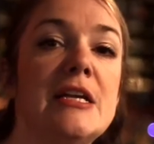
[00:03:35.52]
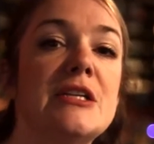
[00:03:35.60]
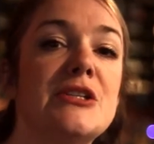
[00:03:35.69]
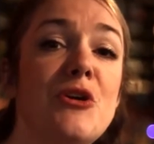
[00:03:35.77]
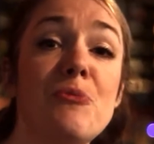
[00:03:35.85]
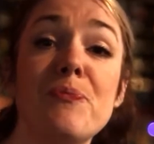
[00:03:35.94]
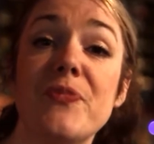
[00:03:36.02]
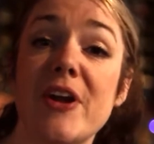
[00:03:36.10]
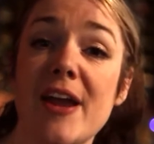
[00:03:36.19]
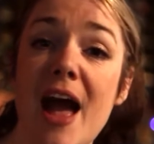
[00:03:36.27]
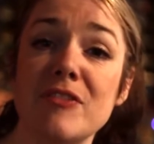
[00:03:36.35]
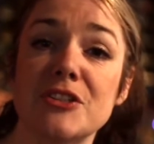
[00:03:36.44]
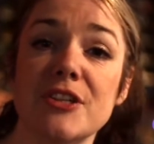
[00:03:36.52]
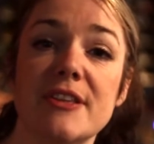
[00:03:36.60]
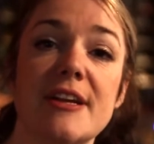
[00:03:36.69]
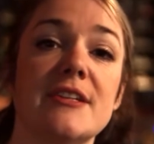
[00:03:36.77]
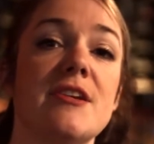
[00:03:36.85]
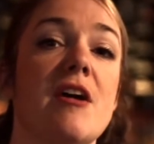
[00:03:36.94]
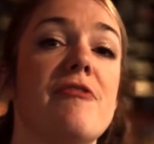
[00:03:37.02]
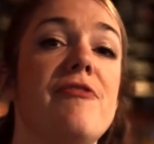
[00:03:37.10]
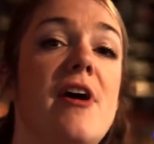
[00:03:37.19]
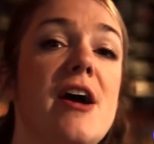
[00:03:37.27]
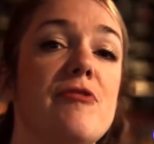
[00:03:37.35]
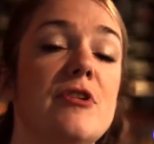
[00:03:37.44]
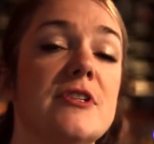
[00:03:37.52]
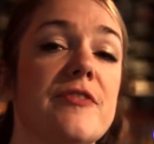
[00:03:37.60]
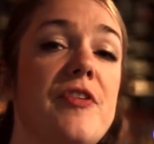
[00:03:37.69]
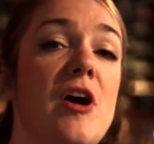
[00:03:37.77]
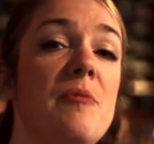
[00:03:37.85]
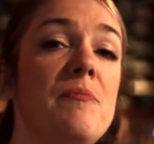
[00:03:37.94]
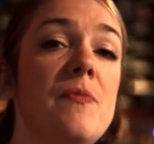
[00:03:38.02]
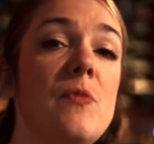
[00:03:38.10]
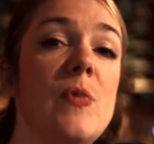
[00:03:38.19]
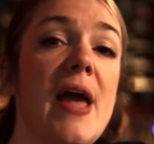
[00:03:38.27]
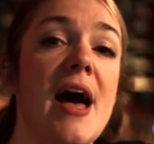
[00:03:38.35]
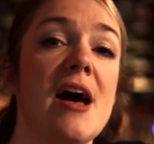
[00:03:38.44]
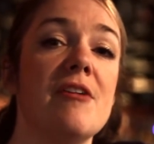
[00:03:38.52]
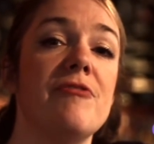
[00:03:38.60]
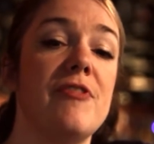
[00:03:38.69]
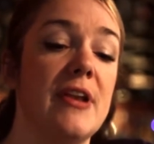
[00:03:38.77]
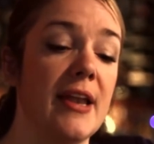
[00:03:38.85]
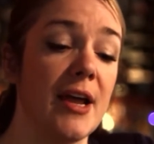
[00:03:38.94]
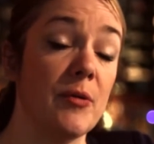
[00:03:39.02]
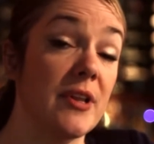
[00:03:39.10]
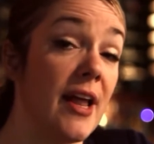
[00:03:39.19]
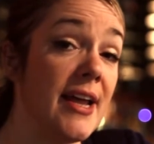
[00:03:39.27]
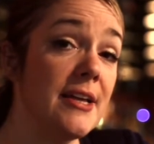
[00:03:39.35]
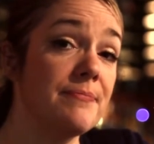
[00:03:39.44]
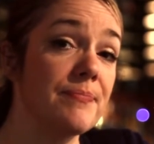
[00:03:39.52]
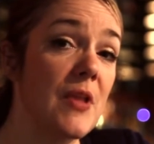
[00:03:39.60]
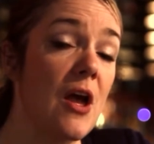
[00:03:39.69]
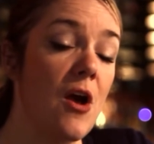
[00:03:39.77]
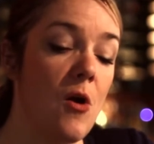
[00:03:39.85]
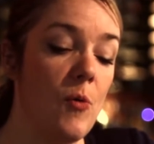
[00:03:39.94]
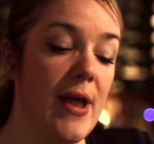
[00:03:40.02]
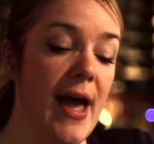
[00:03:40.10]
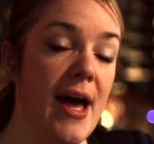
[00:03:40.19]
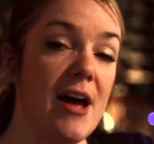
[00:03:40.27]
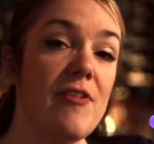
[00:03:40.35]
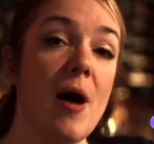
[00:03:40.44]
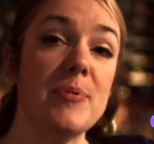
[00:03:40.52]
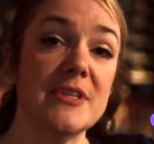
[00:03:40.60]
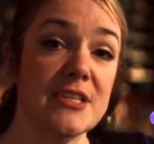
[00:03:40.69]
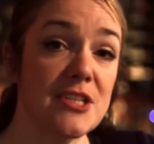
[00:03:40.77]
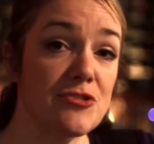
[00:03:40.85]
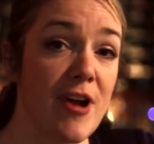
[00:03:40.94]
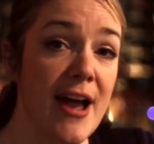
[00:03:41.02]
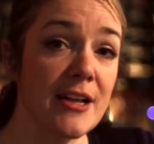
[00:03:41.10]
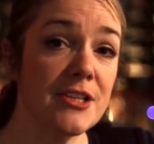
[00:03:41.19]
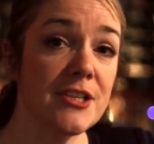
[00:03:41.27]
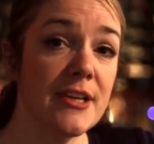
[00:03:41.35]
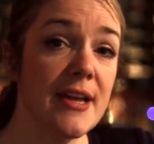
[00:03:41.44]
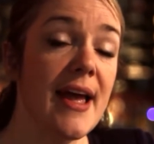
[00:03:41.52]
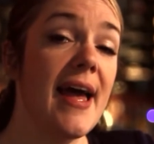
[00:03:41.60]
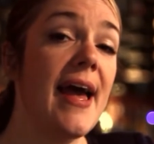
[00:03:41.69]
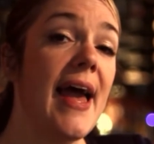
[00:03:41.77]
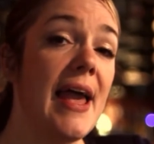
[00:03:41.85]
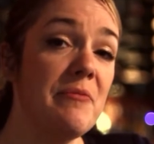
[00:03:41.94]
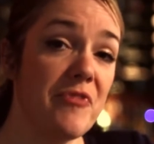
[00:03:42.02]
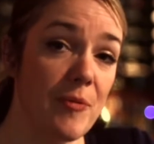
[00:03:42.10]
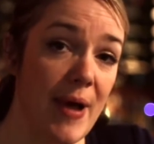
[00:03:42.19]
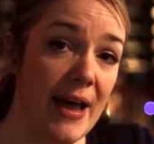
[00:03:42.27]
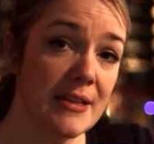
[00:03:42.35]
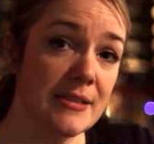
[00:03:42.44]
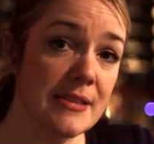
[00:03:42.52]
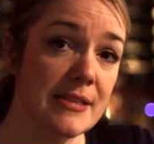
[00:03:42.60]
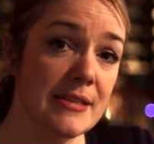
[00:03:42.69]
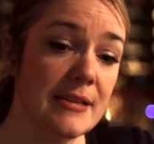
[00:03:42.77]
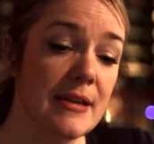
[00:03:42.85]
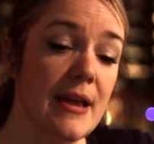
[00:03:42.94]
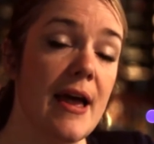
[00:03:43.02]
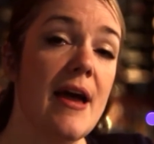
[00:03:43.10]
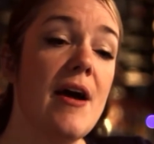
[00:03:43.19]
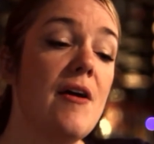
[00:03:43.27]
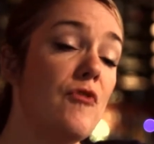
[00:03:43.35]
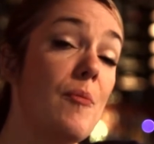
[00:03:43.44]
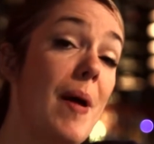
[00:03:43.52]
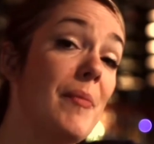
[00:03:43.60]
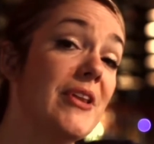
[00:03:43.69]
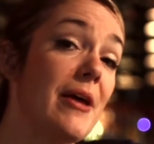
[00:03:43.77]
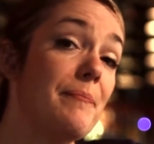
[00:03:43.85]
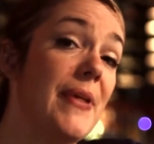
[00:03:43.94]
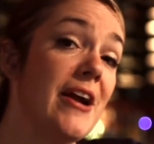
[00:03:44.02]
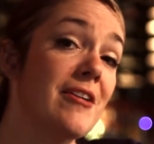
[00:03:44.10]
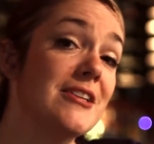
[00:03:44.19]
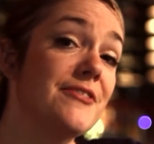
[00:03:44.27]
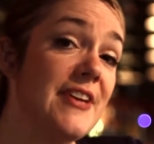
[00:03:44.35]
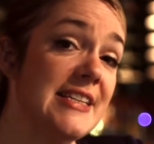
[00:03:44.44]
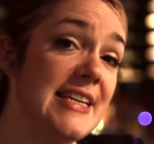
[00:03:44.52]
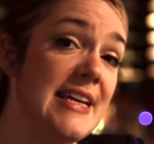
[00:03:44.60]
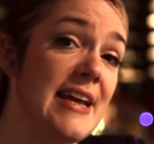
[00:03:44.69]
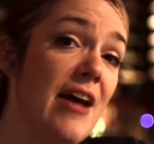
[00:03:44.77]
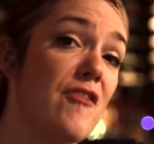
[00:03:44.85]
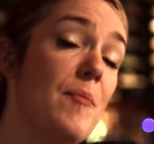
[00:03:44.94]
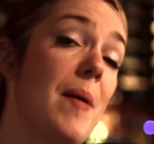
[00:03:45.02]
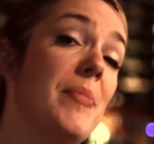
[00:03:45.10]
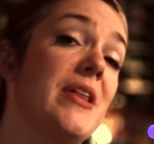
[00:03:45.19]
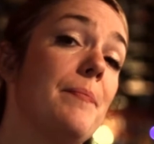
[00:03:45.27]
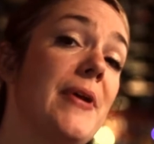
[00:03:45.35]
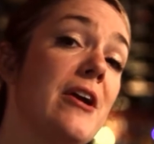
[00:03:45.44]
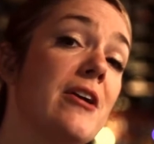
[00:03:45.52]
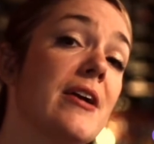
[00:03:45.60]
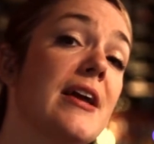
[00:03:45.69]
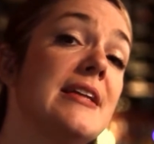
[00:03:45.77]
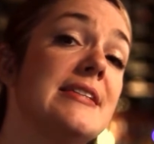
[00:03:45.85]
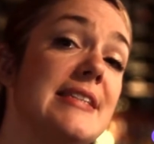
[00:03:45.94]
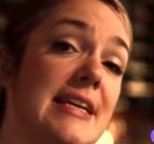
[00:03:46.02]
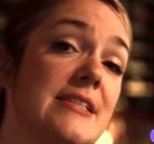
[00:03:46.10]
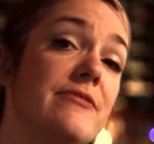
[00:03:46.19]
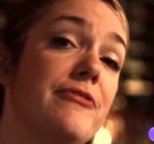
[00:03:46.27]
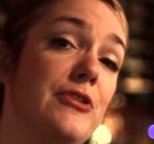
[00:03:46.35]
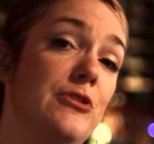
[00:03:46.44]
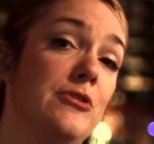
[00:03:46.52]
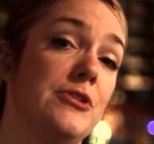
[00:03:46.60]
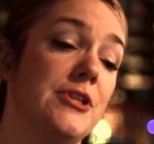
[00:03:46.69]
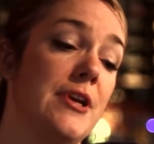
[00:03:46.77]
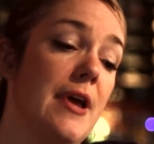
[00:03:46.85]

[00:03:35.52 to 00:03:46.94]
So there you have it. There's our 5 rules of thumb. We have like with like, we have opposites attract, aim for balance, remember that beer is fizzy, and remember that beer can season food.